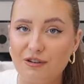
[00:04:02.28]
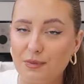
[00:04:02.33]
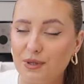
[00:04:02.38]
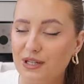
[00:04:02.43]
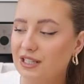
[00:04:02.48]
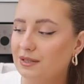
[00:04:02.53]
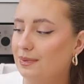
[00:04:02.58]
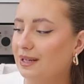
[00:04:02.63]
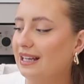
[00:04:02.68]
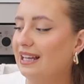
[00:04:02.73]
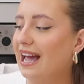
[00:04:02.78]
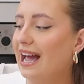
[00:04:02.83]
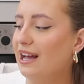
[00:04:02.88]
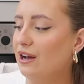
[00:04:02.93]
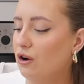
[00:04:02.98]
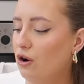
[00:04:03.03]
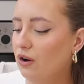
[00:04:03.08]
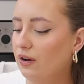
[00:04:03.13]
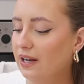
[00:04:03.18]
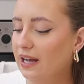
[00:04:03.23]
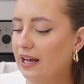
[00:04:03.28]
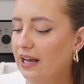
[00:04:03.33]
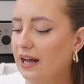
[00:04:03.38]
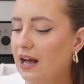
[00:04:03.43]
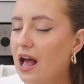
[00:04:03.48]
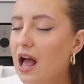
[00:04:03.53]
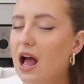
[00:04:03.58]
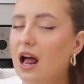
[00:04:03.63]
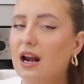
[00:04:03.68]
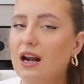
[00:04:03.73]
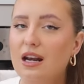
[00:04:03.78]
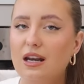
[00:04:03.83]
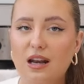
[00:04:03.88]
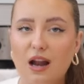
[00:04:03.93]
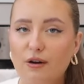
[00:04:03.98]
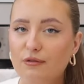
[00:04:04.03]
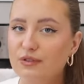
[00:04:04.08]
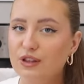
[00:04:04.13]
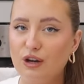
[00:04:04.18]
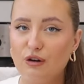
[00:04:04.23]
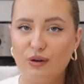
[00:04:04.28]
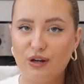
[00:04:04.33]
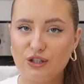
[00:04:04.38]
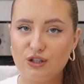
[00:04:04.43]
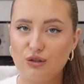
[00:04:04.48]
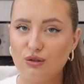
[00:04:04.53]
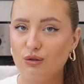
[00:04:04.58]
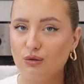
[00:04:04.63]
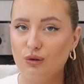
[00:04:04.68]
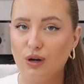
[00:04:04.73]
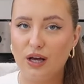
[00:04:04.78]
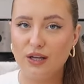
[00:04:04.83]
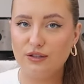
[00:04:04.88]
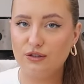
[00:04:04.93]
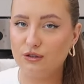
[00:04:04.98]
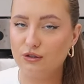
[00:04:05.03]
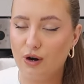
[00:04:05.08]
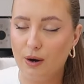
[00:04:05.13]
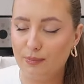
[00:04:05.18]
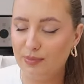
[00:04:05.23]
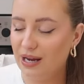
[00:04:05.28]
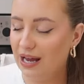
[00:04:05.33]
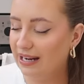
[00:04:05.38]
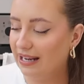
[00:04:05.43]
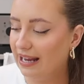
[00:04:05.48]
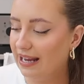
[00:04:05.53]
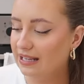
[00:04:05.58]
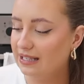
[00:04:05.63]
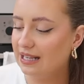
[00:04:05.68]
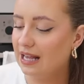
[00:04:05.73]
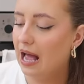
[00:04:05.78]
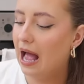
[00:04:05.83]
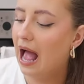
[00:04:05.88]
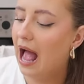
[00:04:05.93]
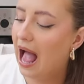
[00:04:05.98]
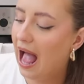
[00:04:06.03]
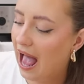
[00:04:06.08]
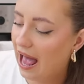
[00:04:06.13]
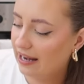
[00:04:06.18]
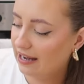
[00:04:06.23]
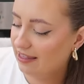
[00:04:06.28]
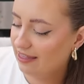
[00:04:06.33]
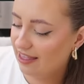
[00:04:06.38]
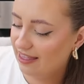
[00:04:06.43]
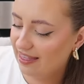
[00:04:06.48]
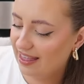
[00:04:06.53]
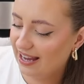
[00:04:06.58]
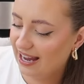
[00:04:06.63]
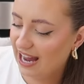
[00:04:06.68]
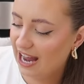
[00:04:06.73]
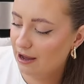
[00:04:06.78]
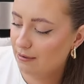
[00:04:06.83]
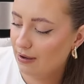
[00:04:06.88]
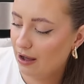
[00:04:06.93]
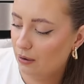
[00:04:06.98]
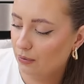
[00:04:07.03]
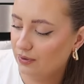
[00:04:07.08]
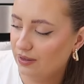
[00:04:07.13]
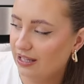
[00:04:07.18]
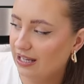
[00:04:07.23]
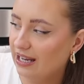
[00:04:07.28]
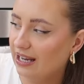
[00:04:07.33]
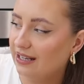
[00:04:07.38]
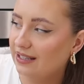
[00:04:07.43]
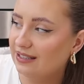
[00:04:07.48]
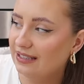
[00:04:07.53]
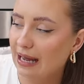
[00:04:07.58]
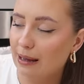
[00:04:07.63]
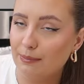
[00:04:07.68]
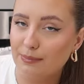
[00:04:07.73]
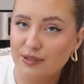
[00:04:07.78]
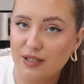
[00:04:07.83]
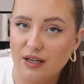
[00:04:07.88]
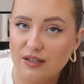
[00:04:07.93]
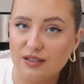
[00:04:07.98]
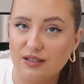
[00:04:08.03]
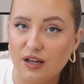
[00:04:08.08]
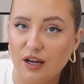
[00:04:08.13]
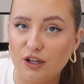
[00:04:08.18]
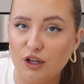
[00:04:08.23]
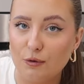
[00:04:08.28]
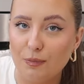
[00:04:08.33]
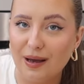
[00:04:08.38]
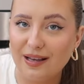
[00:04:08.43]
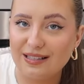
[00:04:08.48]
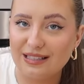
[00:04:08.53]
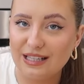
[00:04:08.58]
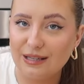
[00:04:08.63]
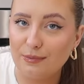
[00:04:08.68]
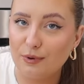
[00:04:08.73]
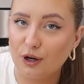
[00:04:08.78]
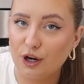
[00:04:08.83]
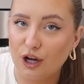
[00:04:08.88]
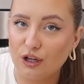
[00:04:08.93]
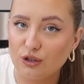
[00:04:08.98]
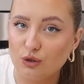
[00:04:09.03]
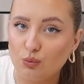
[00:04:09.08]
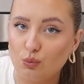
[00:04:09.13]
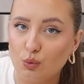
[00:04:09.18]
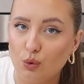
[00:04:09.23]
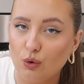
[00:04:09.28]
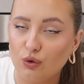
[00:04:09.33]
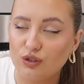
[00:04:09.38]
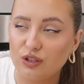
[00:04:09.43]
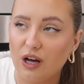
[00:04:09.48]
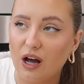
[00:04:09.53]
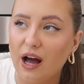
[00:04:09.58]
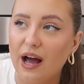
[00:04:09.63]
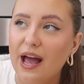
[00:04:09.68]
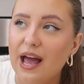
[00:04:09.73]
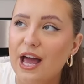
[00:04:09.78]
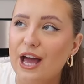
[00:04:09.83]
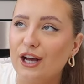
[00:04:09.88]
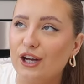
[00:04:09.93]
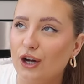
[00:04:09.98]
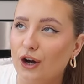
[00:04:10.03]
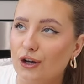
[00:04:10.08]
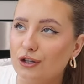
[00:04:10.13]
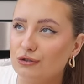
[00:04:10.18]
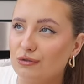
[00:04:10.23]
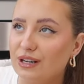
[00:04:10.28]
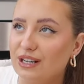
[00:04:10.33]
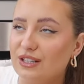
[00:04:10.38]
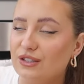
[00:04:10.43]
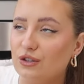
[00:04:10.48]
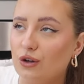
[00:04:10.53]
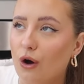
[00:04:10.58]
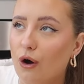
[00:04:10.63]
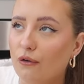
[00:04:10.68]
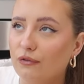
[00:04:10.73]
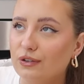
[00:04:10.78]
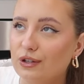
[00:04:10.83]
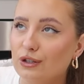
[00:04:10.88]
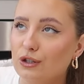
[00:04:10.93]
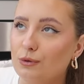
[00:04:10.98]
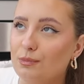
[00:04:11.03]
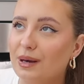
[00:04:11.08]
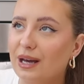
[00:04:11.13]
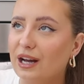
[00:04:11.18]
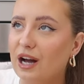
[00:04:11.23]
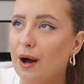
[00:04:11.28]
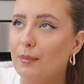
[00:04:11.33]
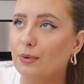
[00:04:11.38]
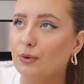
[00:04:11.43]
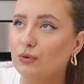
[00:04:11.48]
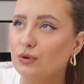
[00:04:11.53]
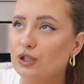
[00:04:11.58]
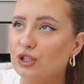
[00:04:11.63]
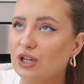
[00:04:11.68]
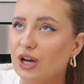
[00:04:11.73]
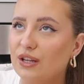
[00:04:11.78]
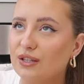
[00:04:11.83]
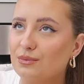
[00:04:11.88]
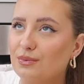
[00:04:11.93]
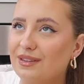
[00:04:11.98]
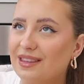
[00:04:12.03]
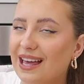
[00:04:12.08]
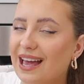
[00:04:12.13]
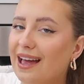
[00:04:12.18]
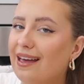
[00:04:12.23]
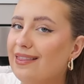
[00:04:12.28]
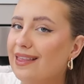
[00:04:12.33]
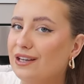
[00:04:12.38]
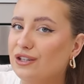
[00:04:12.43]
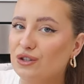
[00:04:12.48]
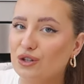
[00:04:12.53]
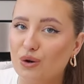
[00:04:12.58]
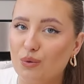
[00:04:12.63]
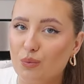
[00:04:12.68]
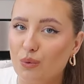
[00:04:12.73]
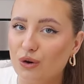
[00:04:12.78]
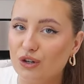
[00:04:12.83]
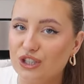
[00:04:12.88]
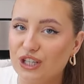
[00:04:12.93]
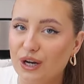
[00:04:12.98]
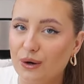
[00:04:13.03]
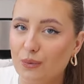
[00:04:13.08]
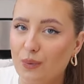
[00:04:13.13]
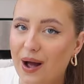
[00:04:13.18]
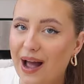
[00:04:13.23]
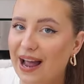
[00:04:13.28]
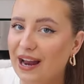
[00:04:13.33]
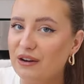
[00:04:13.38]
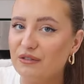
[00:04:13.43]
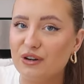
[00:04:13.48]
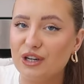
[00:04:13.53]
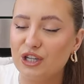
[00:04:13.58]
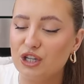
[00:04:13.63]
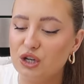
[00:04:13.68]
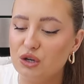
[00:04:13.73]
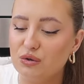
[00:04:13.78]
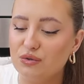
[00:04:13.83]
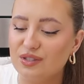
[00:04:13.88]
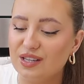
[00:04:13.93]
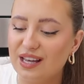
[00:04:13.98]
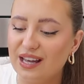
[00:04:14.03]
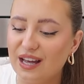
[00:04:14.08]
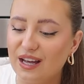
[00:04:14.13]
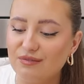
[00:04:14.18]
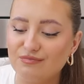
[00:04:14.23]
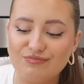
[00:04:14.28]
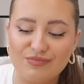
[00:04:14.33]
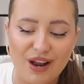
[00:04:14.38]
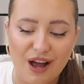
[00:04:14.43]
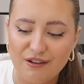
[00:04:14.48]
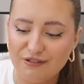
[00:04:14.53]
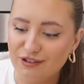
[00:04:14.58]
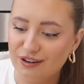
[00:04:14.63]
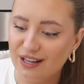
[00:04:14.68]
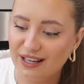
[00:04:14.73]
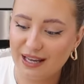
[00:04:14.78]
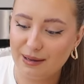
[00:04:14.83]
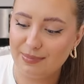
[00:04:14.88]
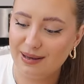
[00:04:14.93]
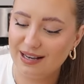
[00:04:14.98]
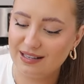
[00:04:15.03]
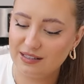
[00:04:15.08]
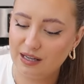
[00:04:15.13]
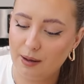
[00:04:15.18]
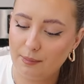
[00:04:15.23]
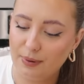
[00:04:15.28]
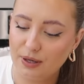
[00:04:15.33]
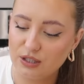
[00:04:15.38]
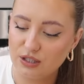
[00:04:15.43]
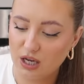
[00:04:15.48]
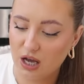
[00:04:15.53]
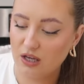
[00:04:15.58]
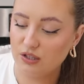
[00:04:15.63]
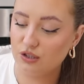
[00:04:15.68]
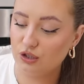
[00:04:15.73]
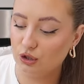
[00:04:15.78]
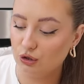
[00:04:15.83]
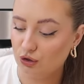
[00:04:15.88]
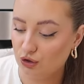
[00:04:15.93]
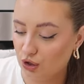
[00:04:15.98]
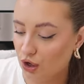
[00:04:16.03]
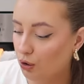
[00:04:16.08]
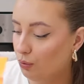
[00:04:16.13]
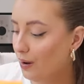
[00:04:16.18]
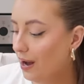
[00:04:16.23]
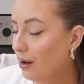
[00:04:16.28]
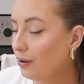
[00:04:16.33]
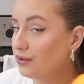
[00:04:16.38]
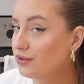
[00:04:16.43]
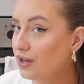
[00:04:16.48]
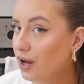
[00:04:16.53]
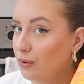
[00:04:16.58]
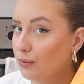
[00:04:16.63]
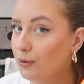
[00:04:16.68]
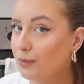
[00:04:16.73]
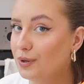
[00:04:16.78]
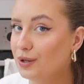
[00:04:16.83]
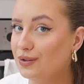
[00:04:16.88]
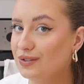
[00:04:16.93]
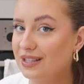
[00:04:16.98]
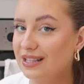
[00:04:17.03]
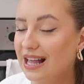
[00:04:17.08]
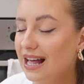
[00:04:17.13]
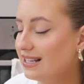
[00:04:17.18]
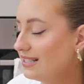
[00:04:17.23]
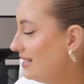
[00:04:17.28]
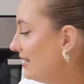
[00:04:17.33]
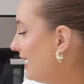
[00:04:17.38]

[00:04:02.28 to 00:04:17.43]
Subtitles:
everybody's been getting on it. Love the original like Scrub Daddies, and then they came out with the damp duster. You basically put it under water, it goes really soft, you pick up all the dust with it, then you can wash it away, reuse it. I feel like it picks up dust so well, so I will be using that